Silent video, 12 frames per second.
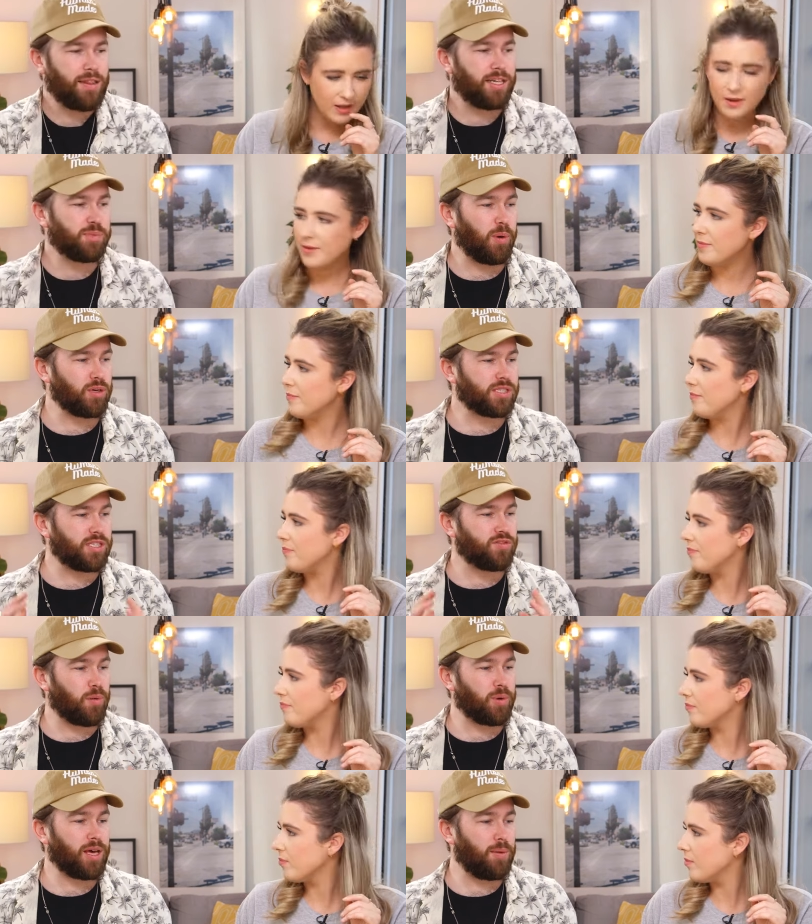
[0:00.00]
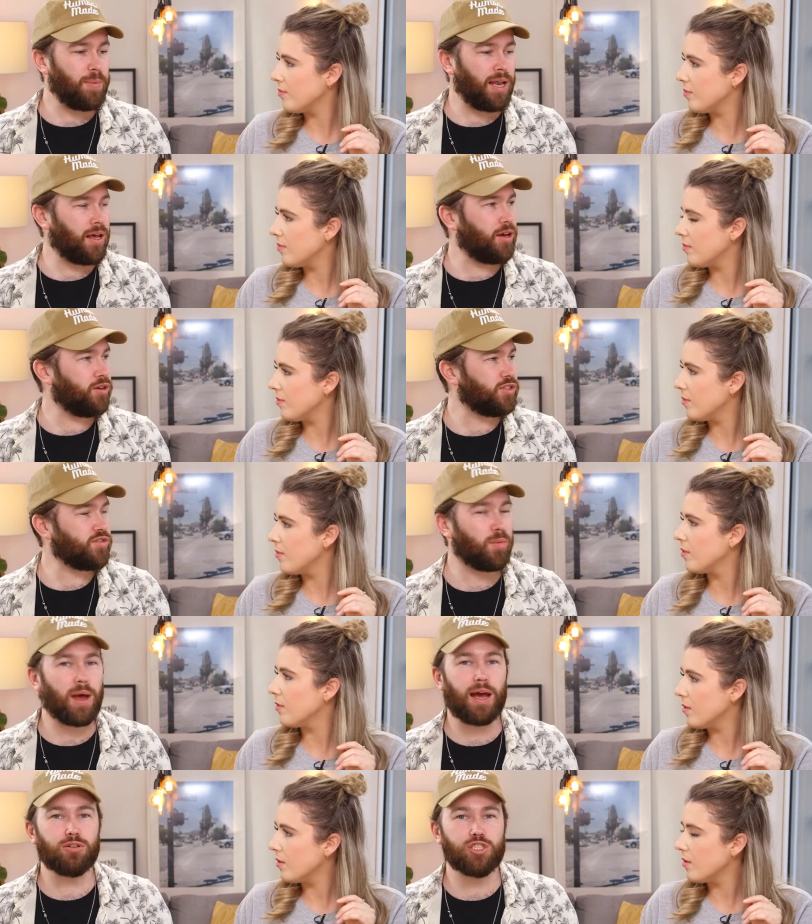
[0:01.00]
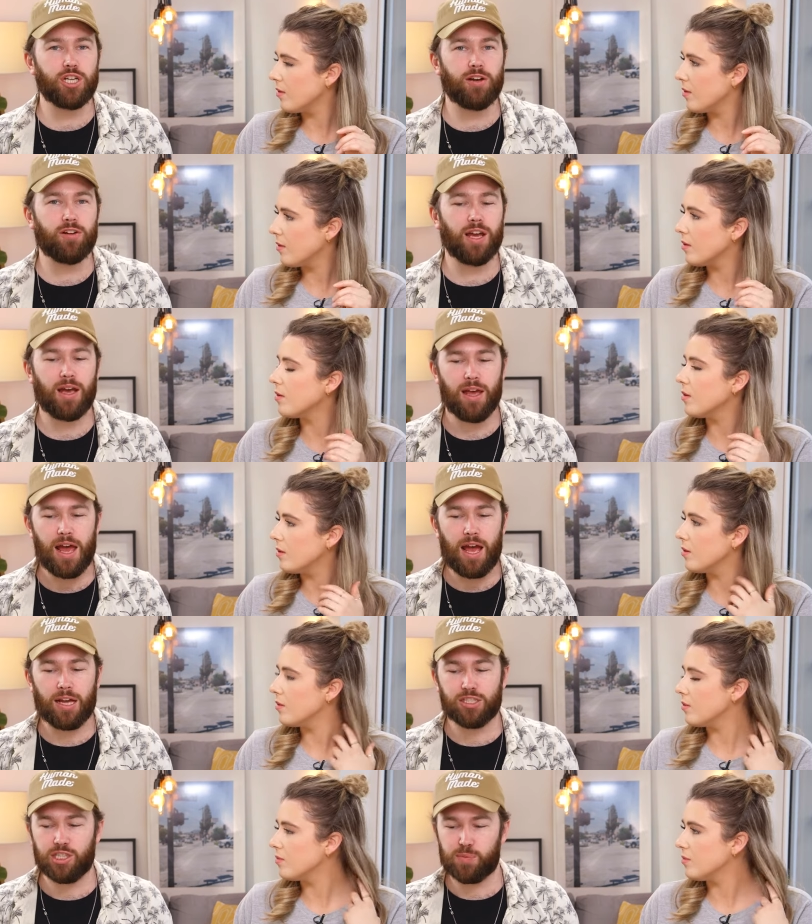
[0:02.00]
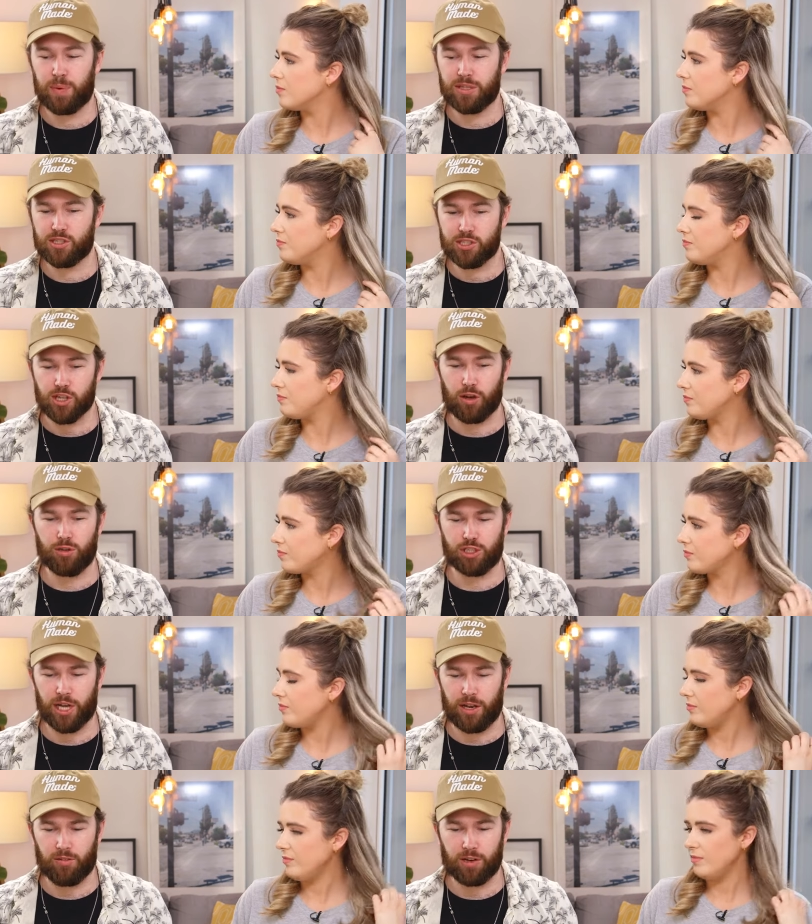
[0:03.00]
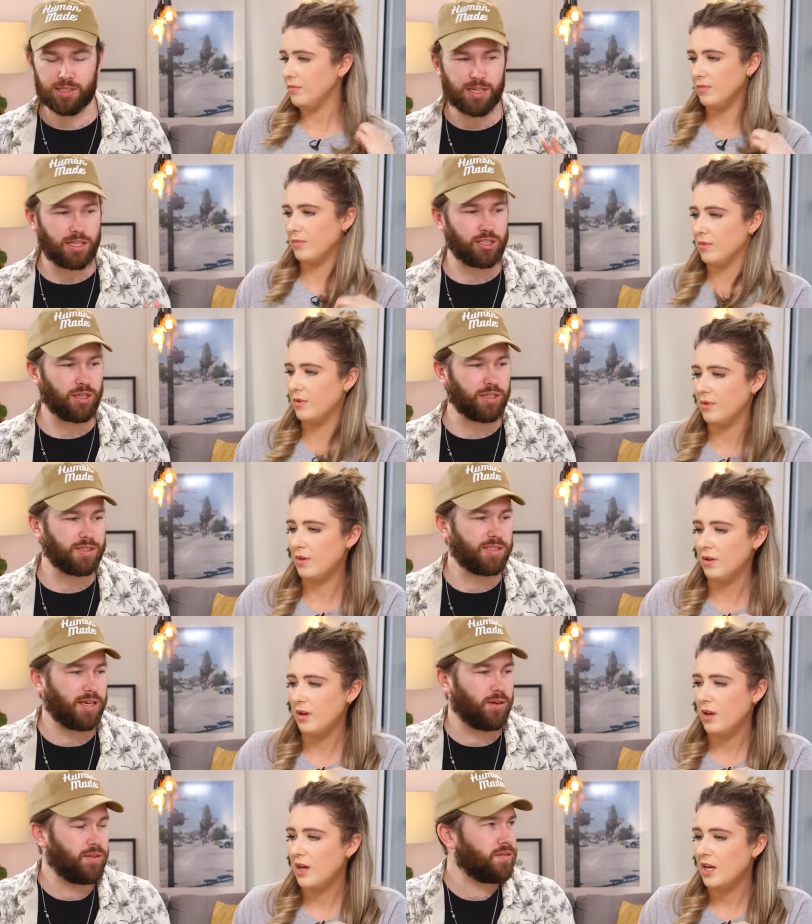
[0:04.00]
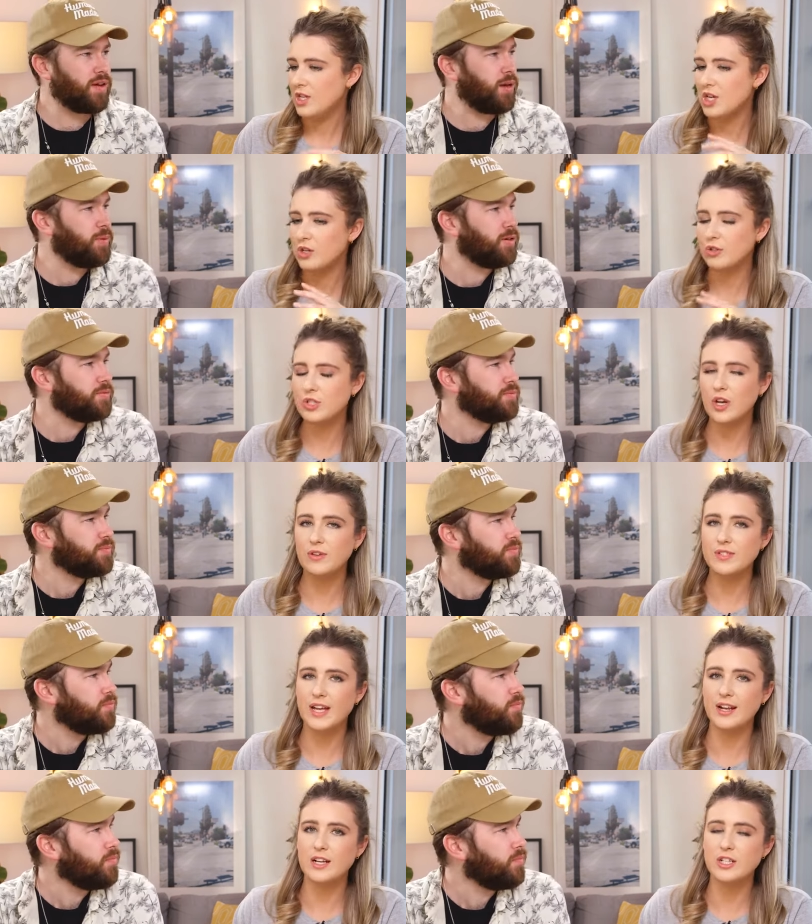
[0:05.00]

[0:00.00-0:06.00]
Speaker 1: And this box is from Camilla, who's from Algeria, and she's been so generous, as you can see on the table. She
Speaker 2: also sent